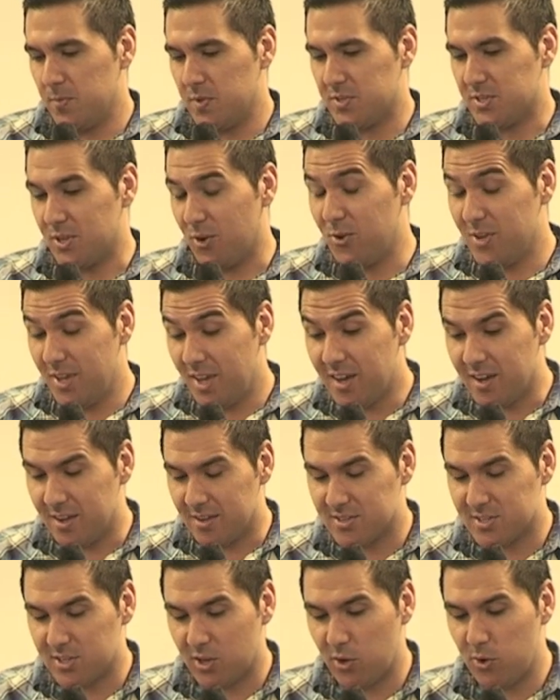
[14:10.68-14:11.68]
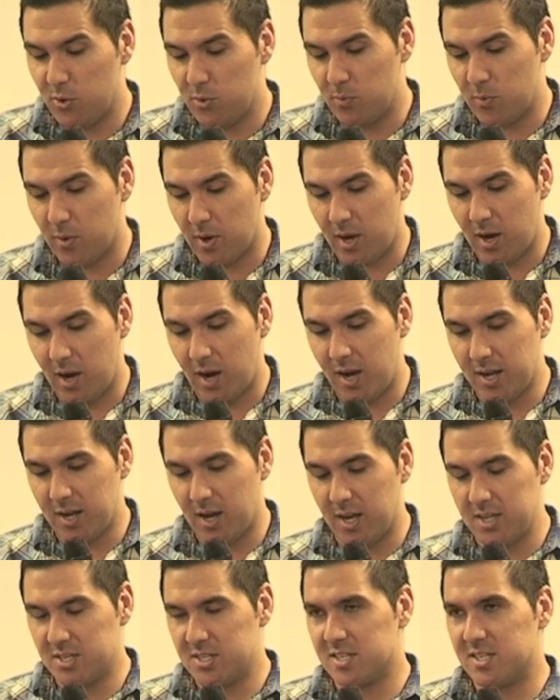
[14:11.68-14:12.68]
So
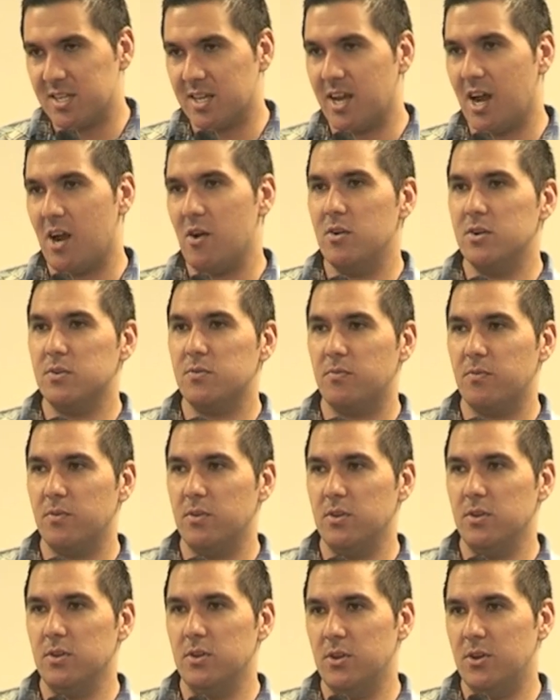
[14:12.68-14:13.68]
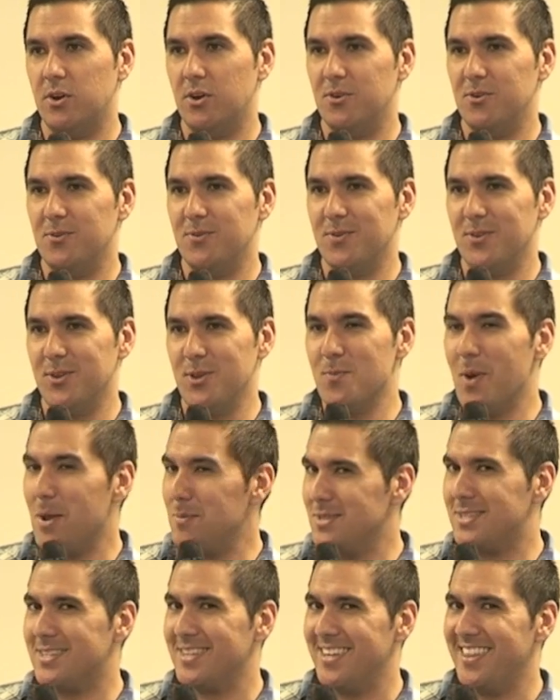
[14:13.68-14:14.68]
I just encourage, you may
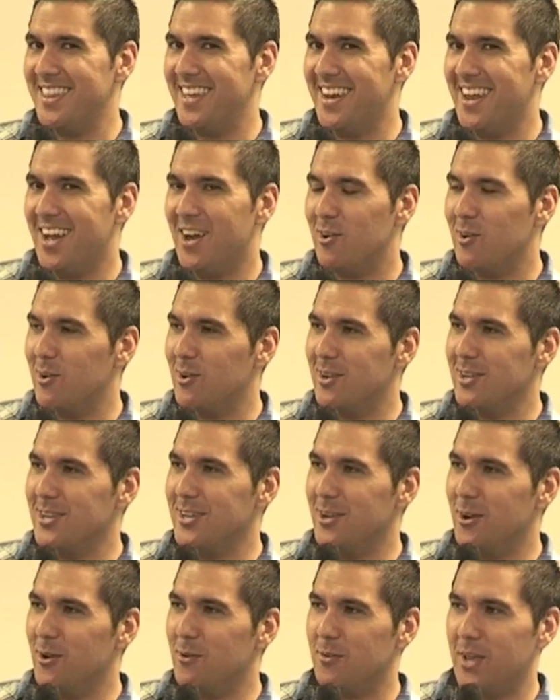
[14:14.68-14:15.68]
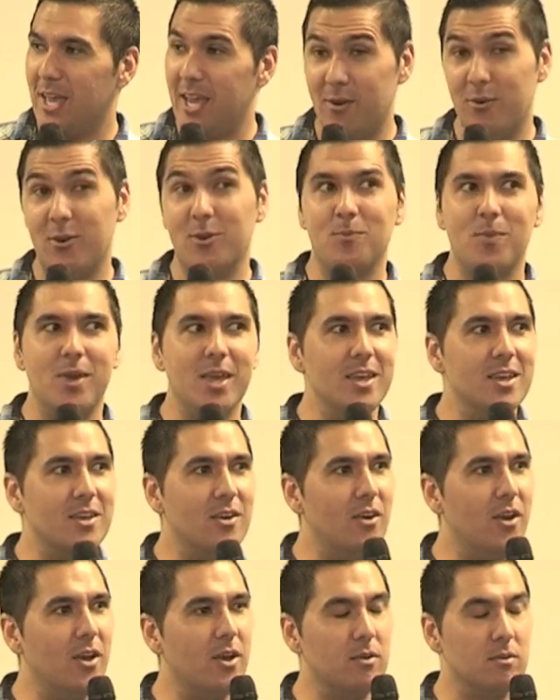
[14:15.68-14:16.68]
be sitting there now, hearing me and
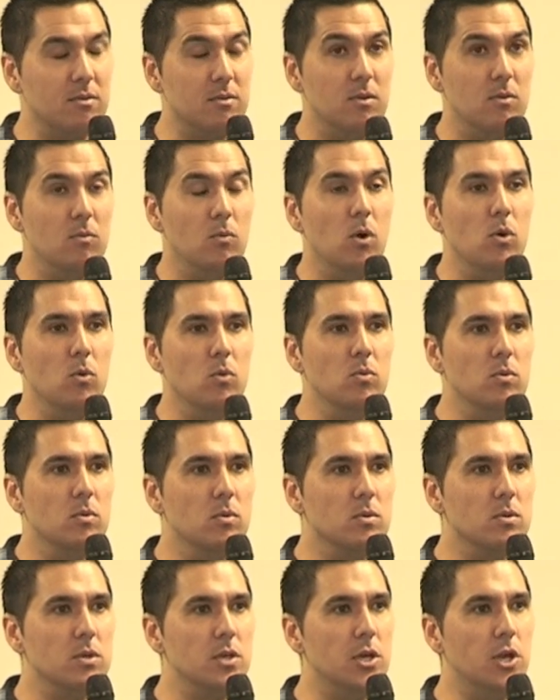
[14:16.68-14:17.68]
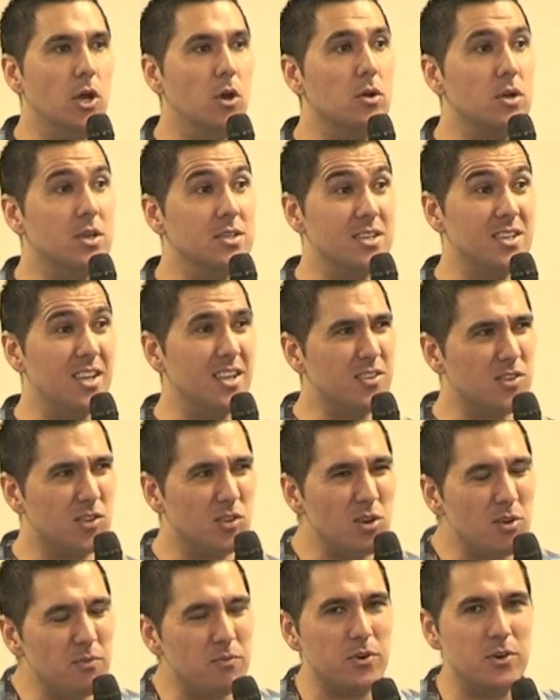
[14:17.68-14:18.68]
going, whoa, because it's
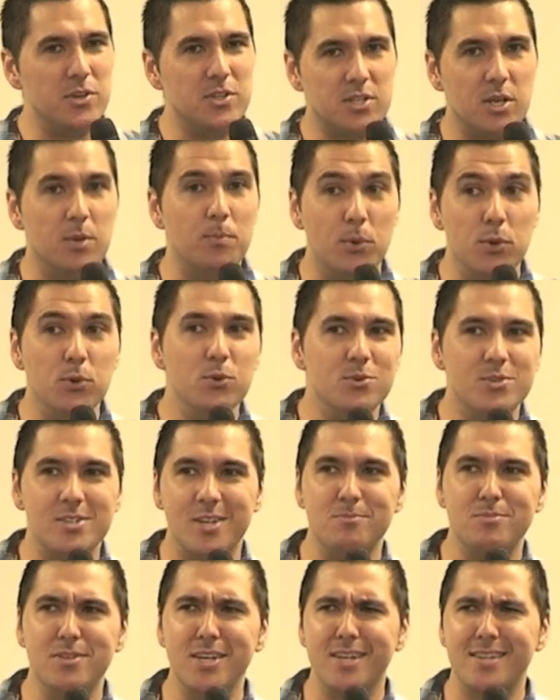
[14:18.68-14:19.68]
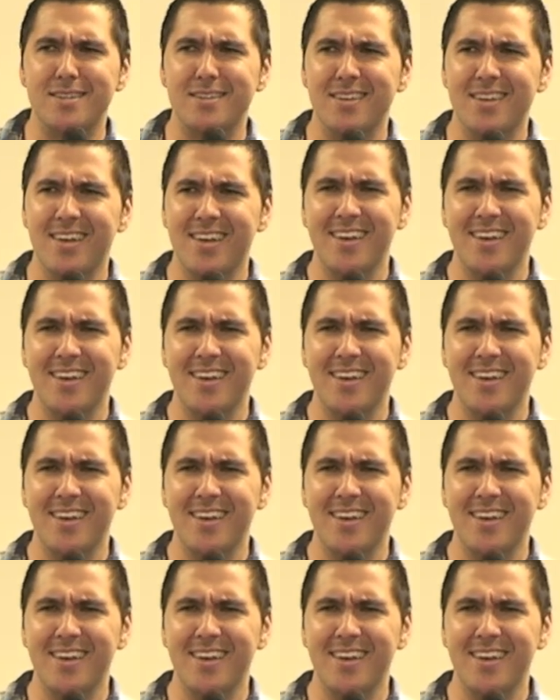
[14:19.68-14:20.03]
still a very taboo subject.